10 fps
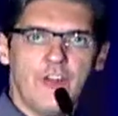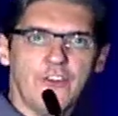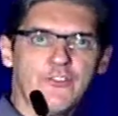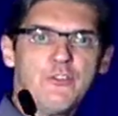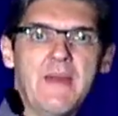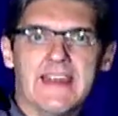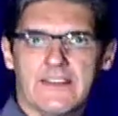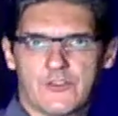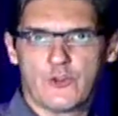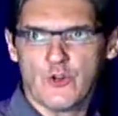Just to make
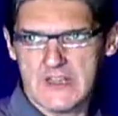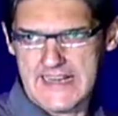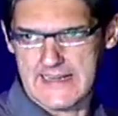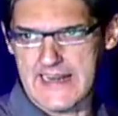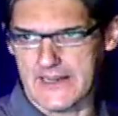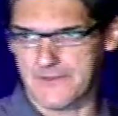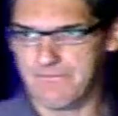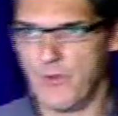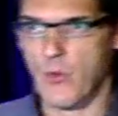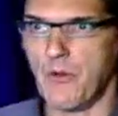it totally clear,
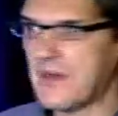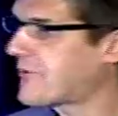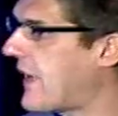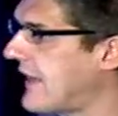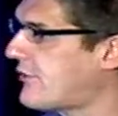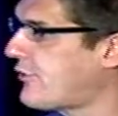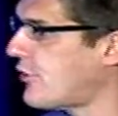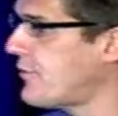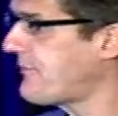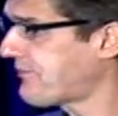what we're trying to
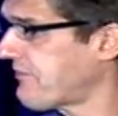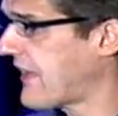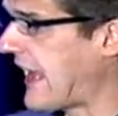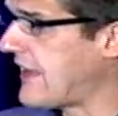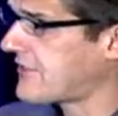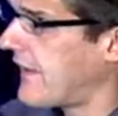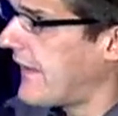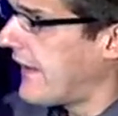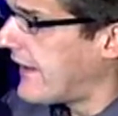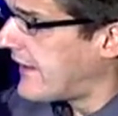do is,
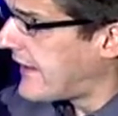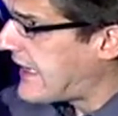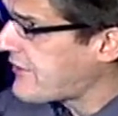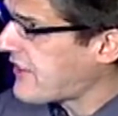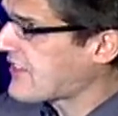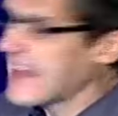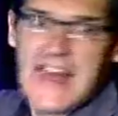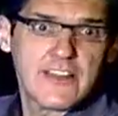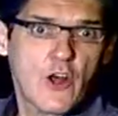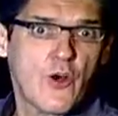here's a
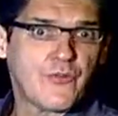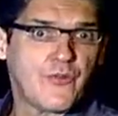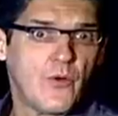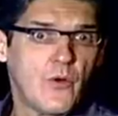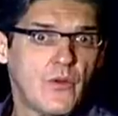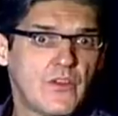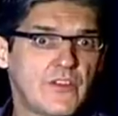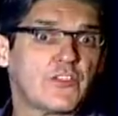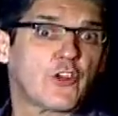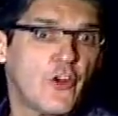slide of
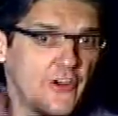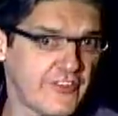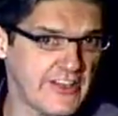the current